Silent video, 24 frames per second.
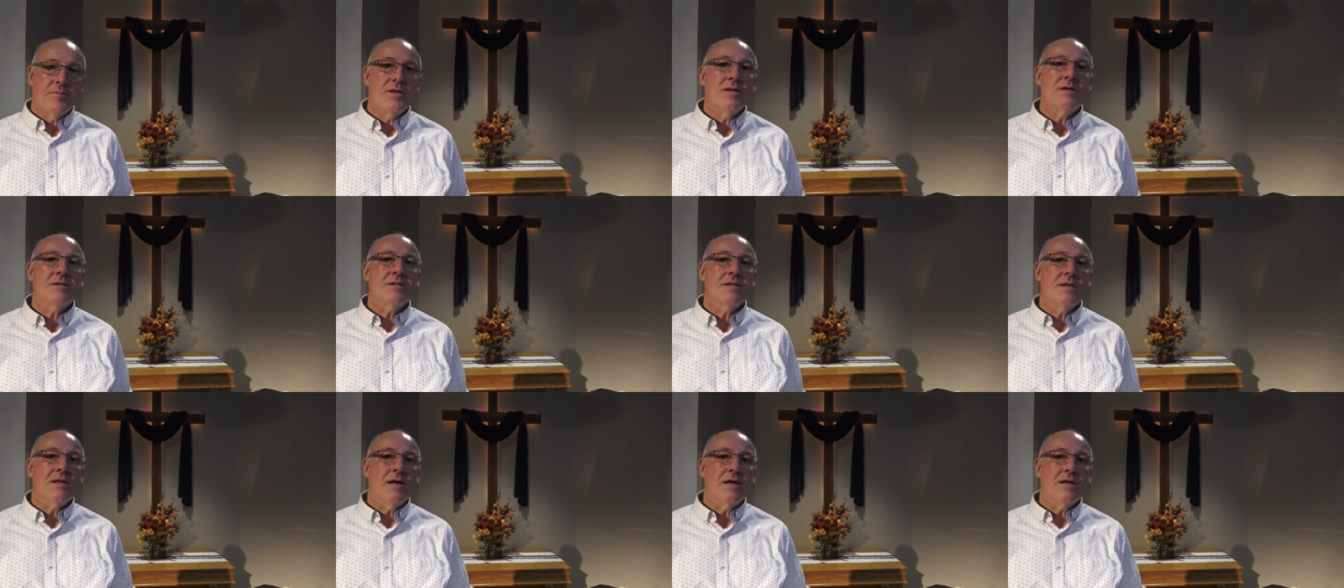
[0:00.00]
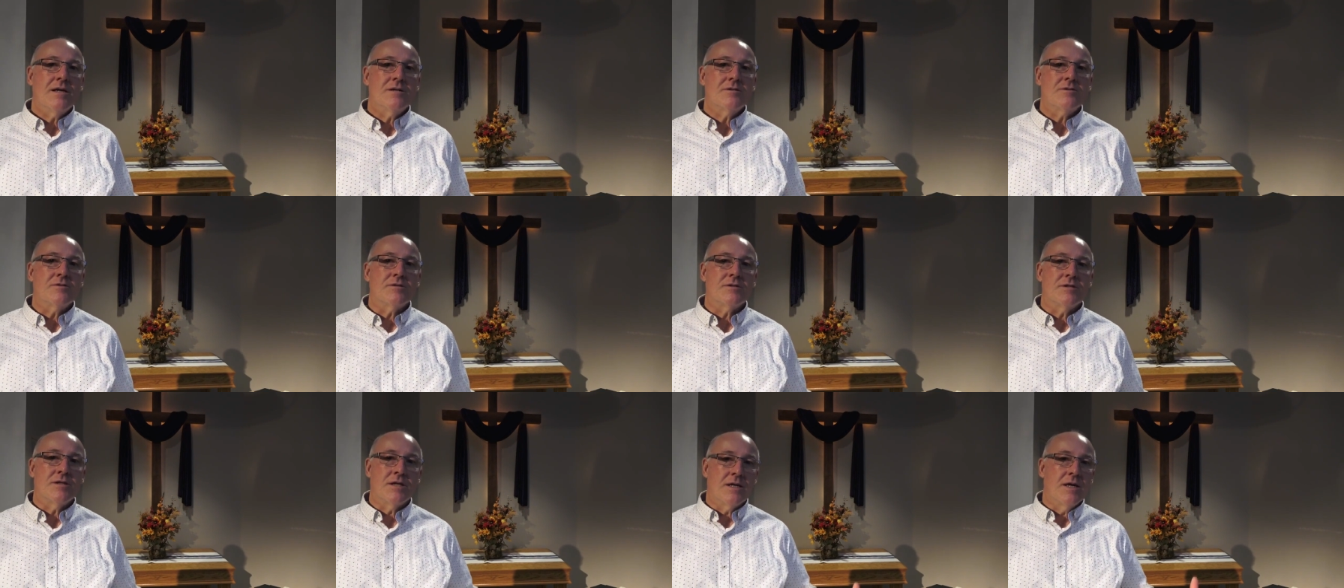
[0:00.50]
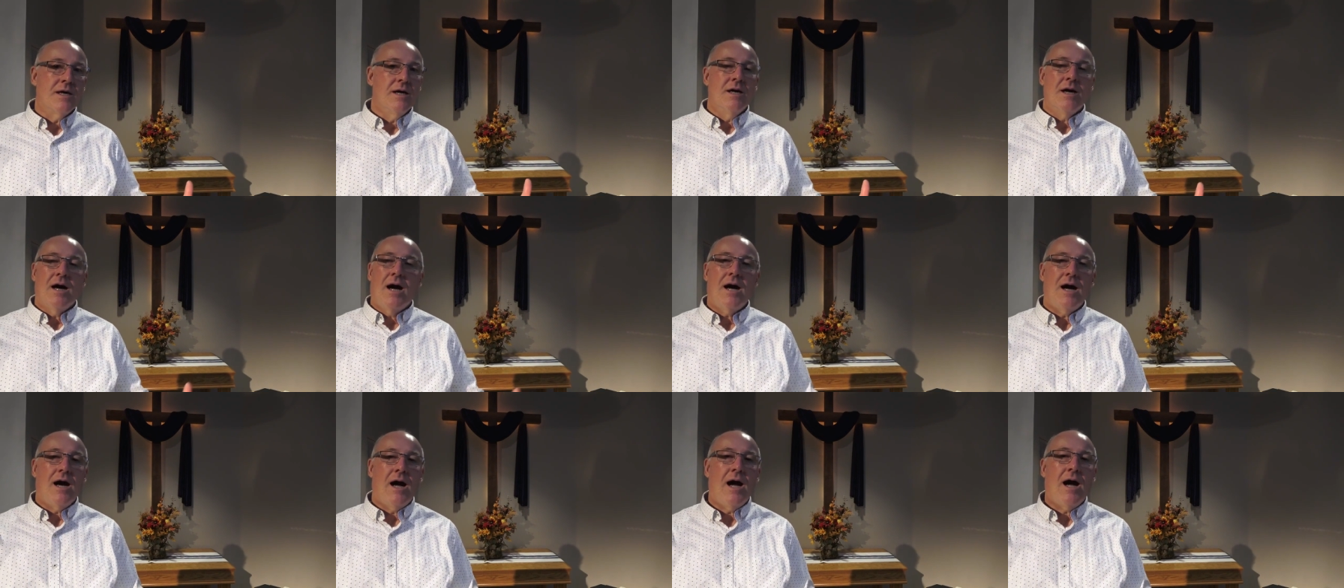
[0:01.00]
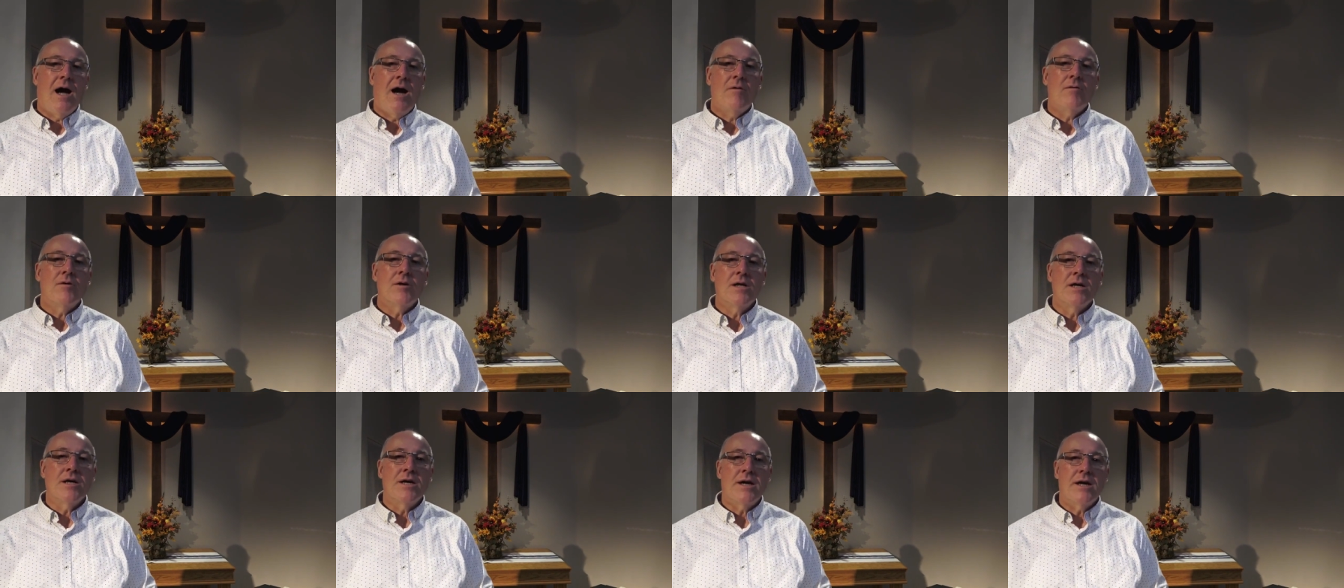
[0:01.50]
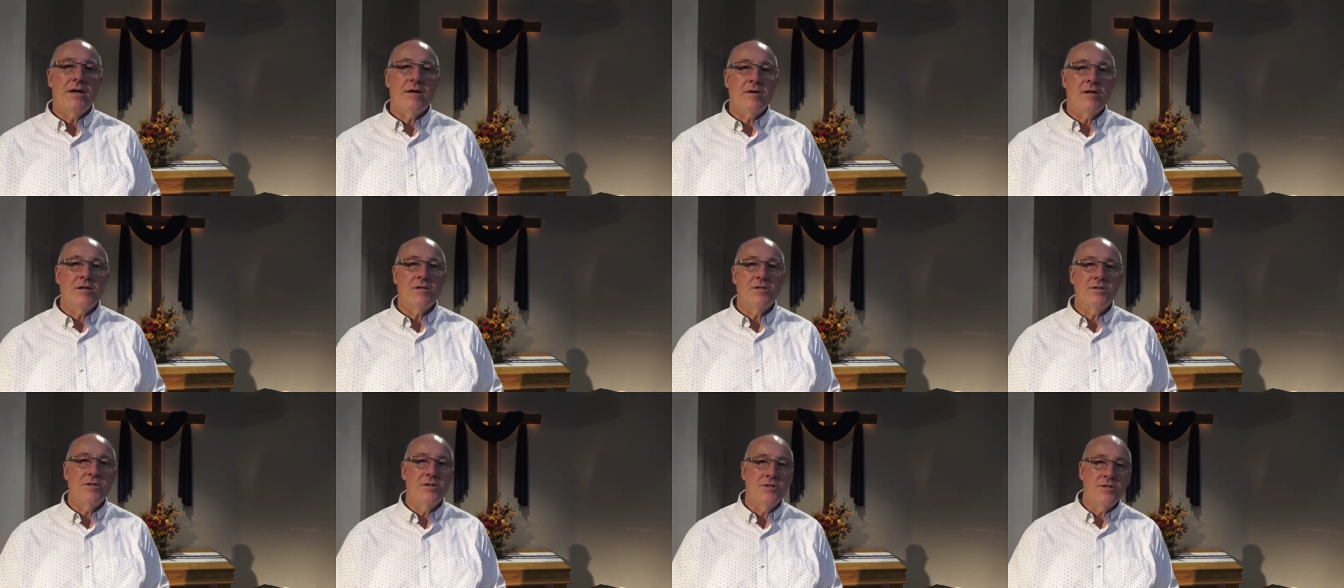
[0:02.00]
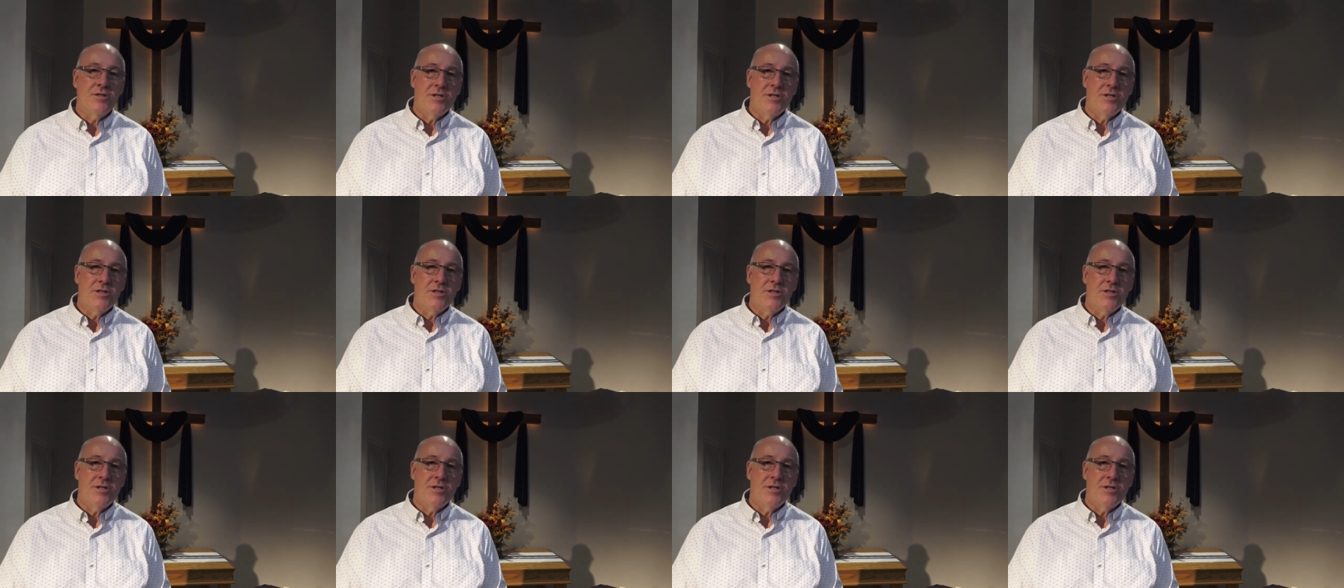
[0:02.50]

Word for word: Isn't that interesting? I, I, would encourage you,